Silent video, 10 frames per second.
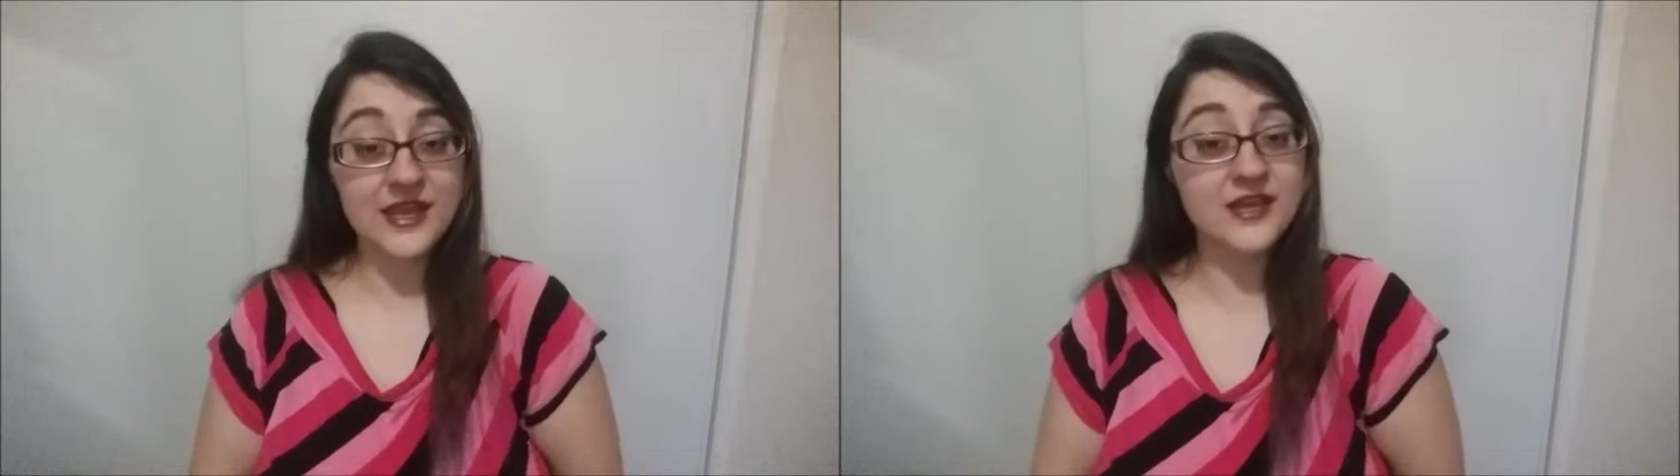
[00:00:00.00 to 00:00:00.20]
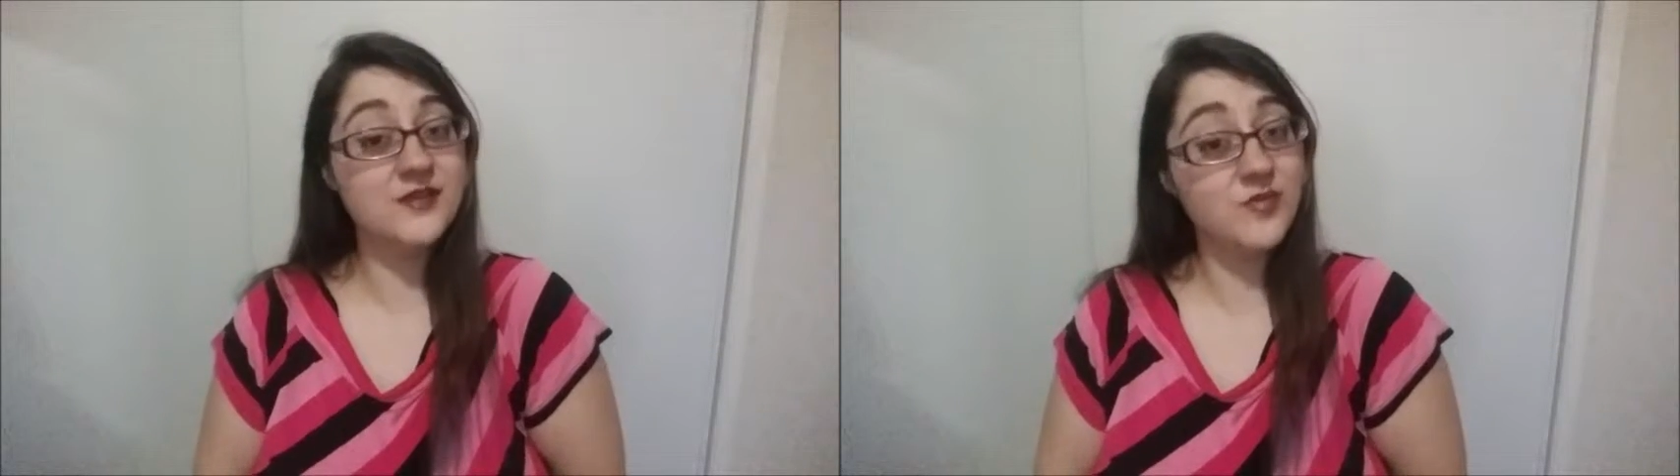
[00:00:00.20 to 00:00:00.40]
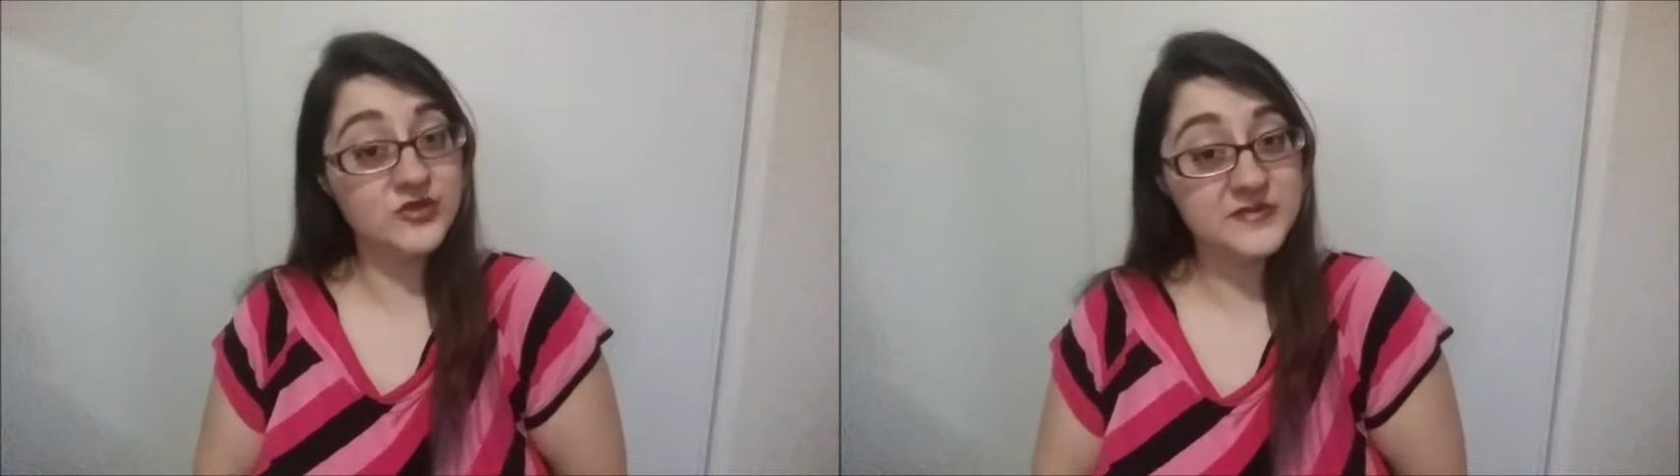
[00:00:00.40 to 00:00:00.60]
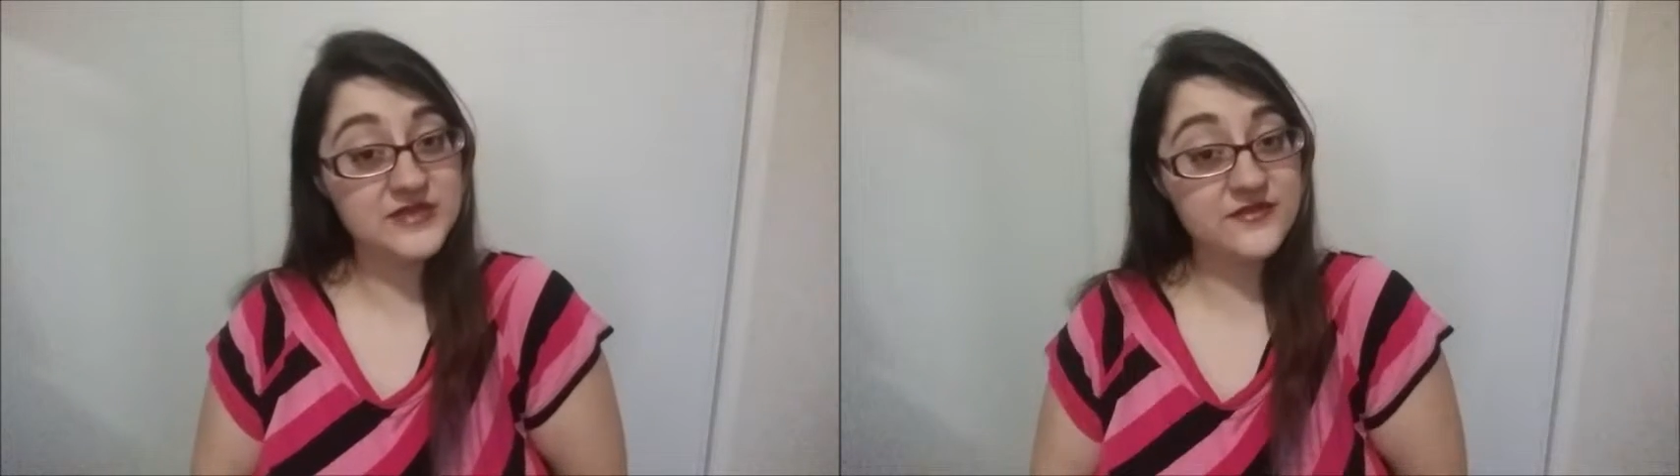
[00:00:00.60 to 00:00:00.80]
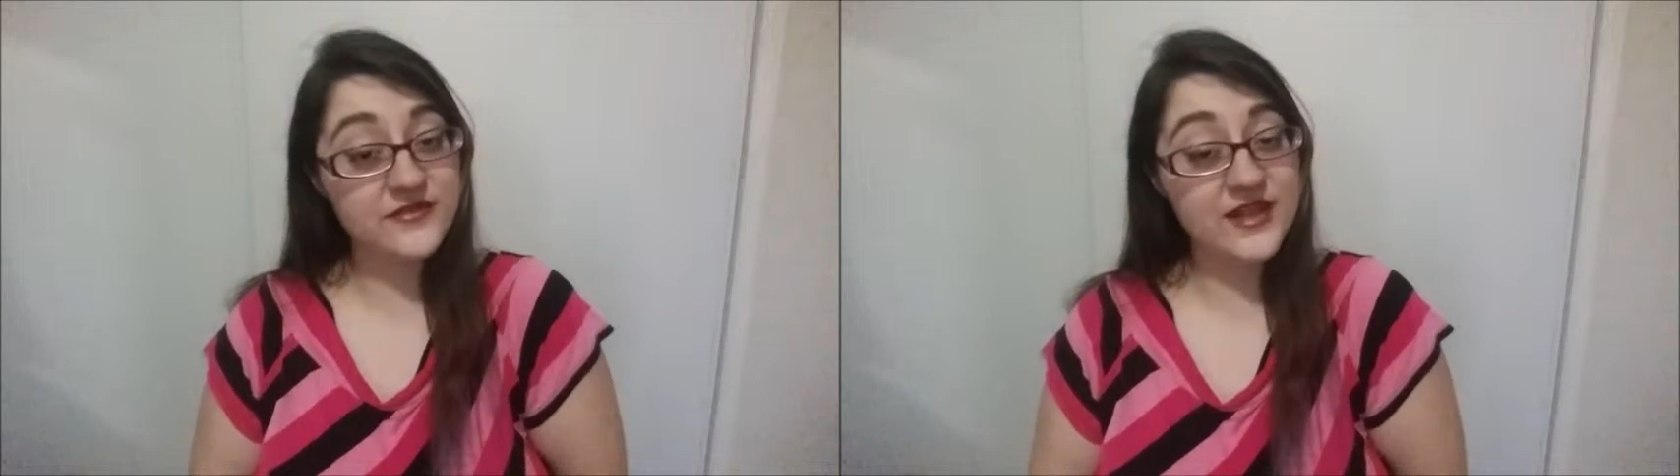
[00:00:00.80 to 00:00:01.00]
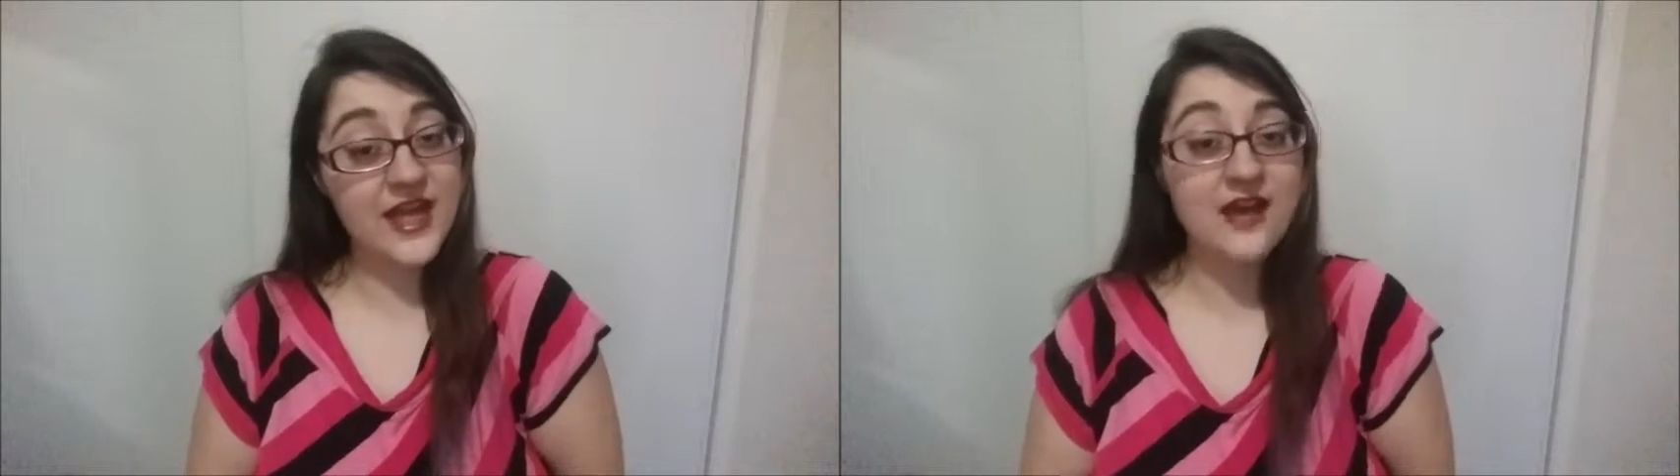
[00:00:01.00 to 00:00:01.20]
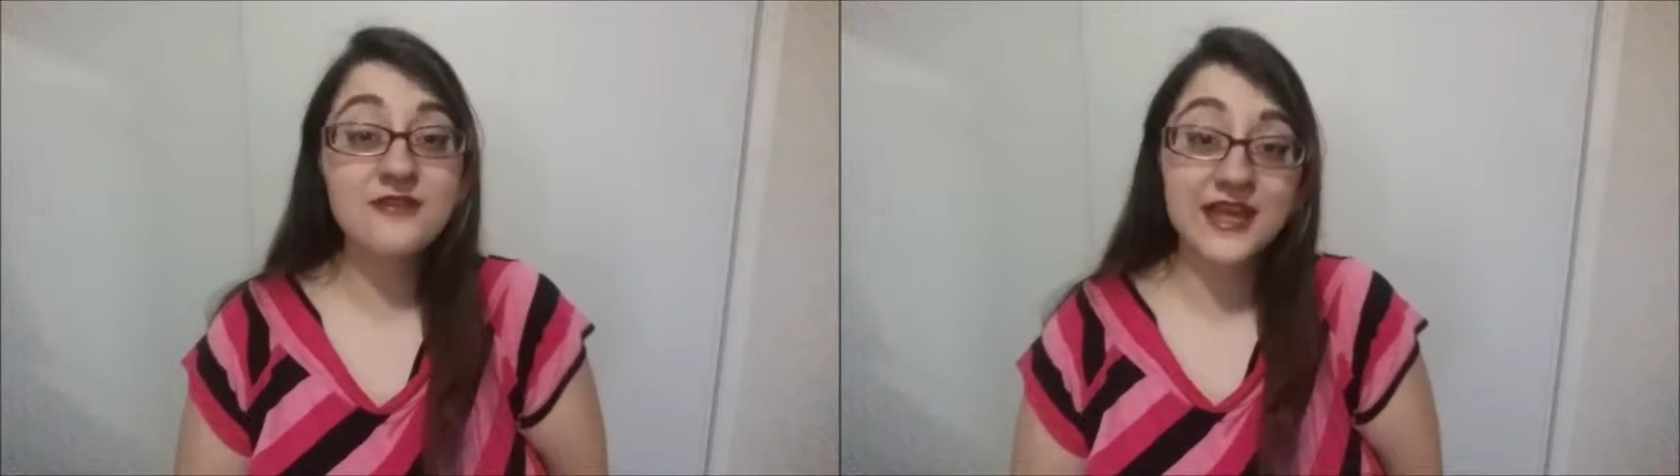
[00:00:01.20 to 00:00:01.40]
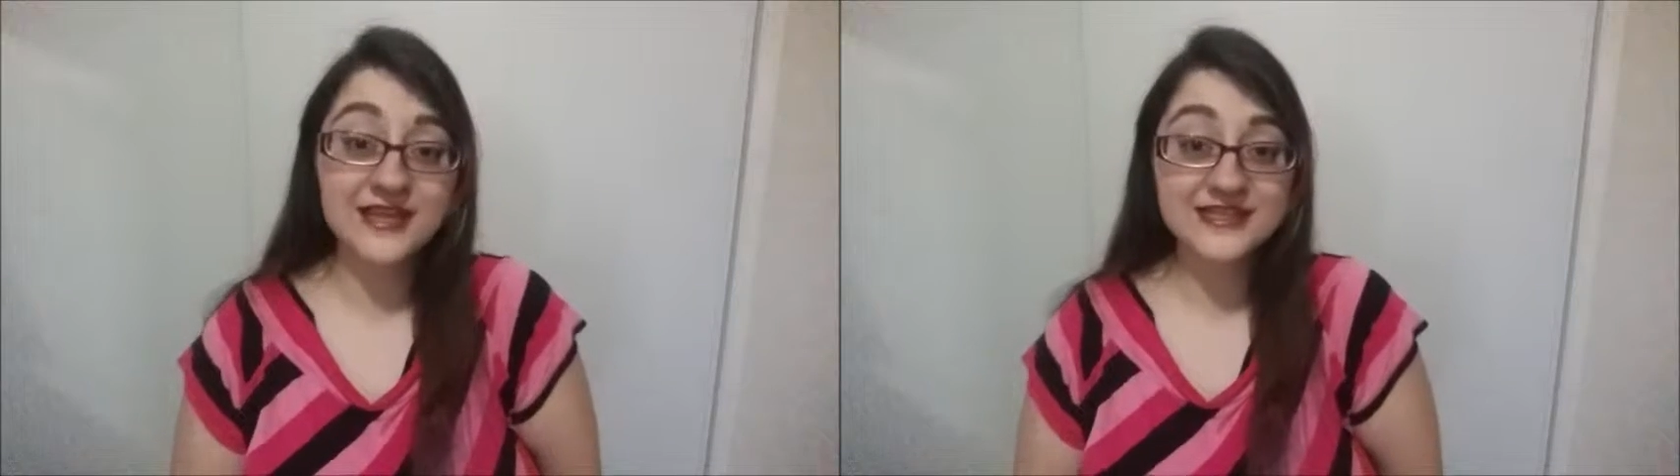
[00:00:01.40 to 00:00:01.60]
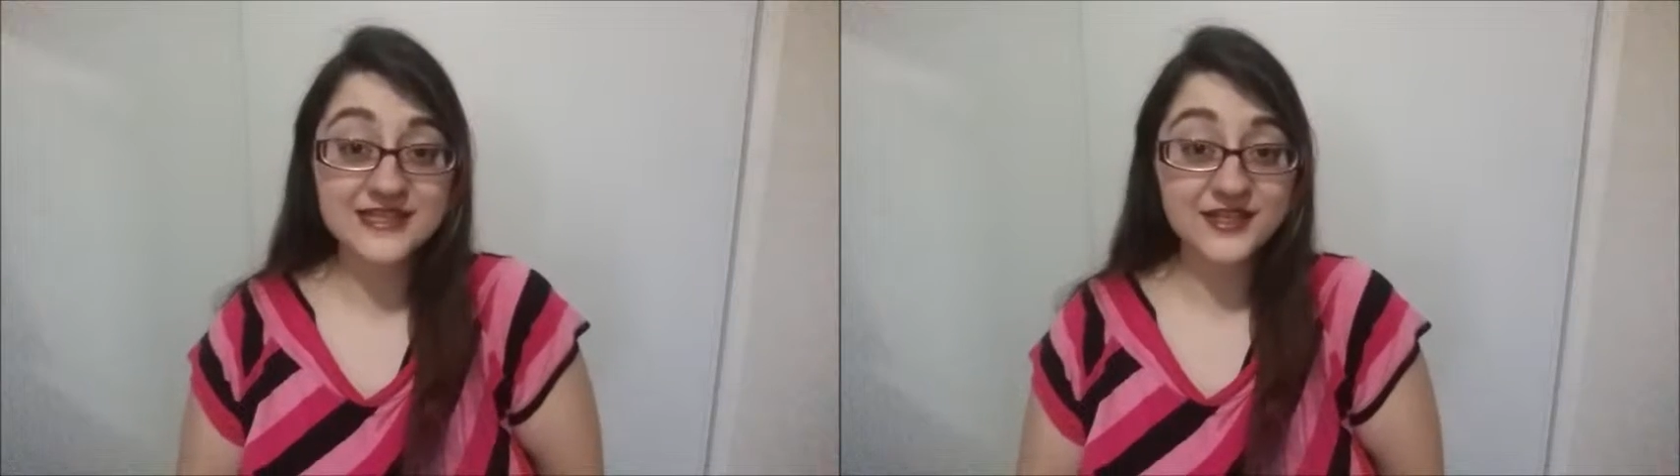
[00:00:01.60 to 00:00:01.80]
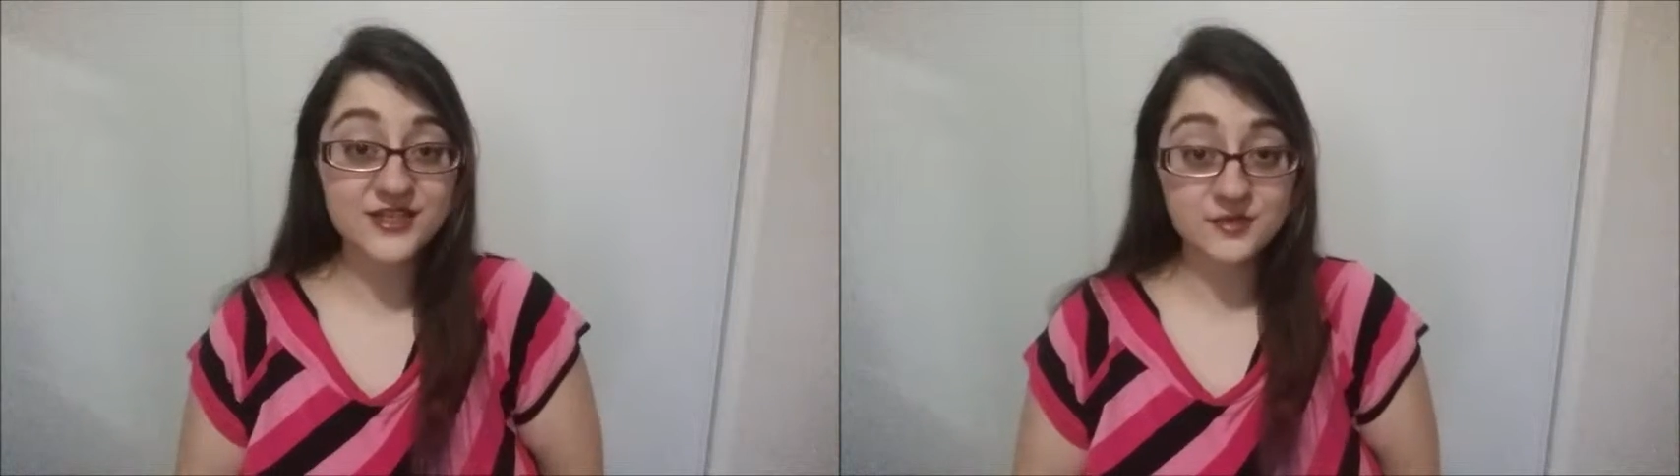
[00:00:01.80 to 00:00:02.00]
and more specifically how
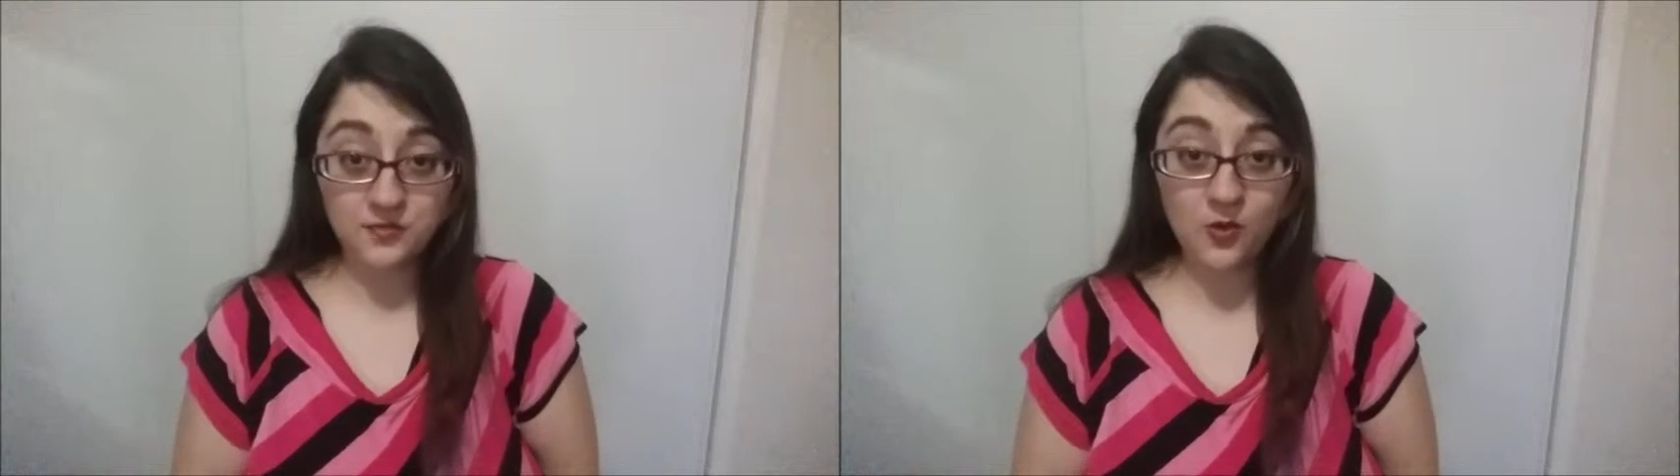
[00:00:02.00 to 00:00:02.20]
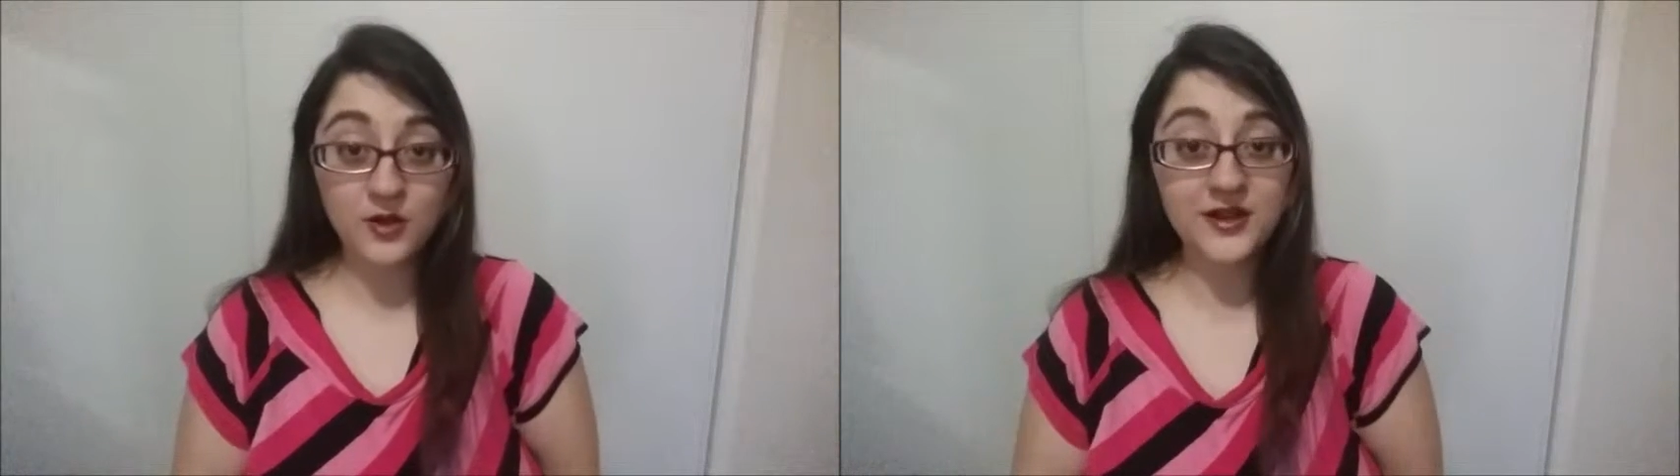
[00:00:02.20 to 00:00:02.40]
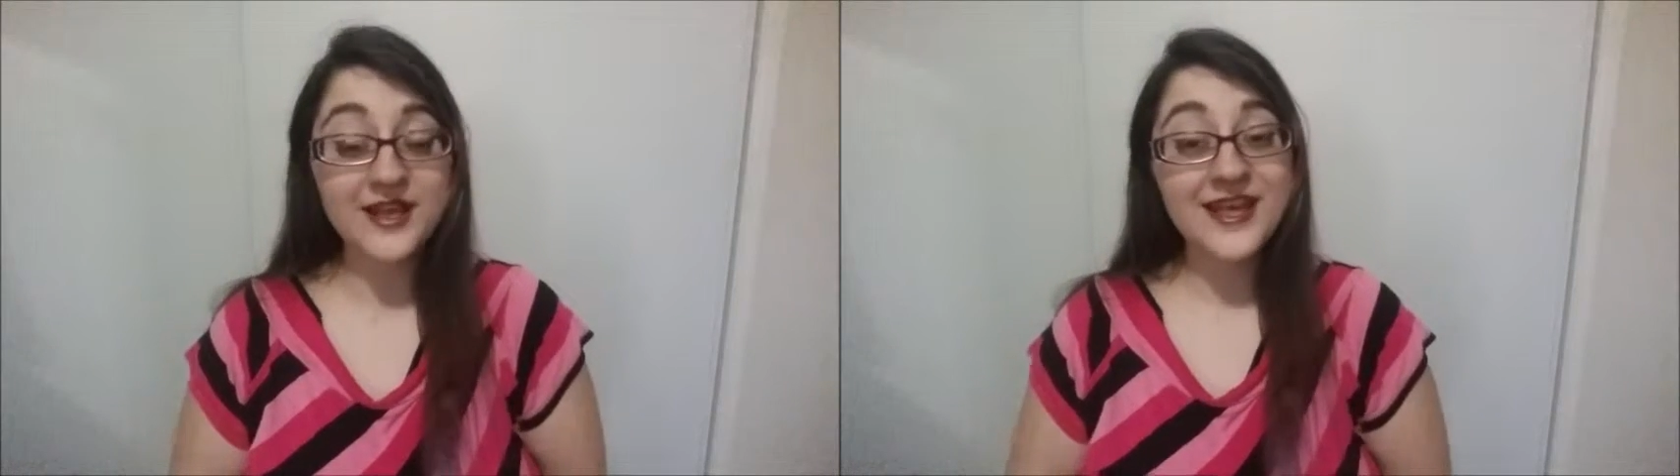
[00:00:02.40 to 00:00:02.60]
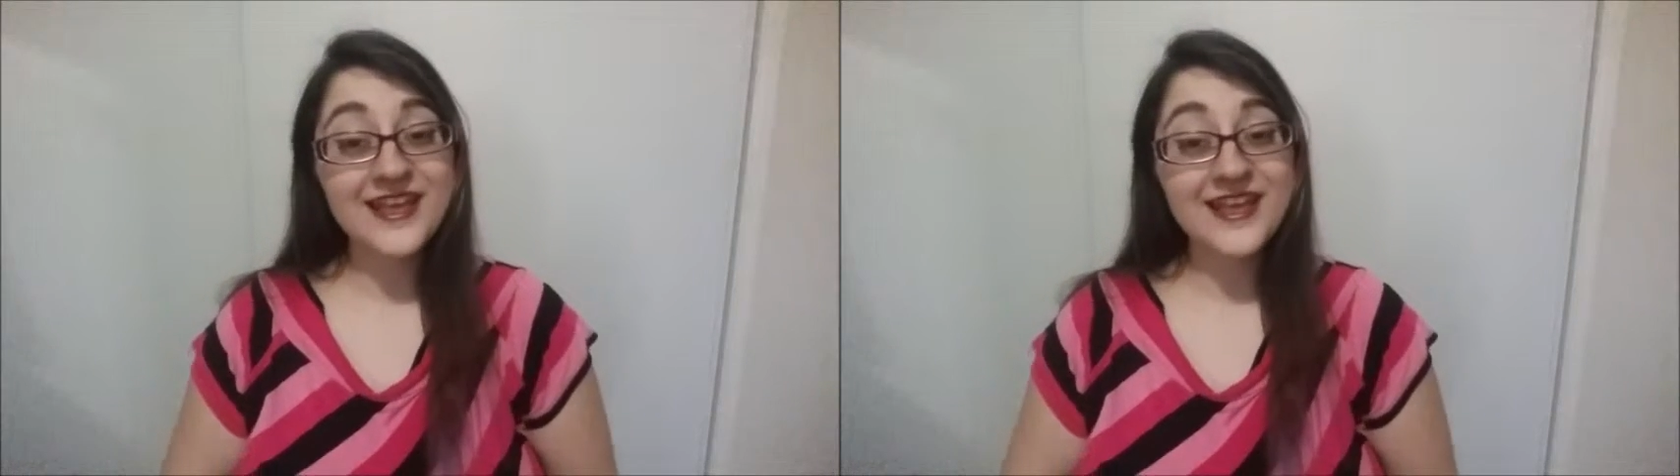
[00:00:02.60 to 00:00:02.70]
candida support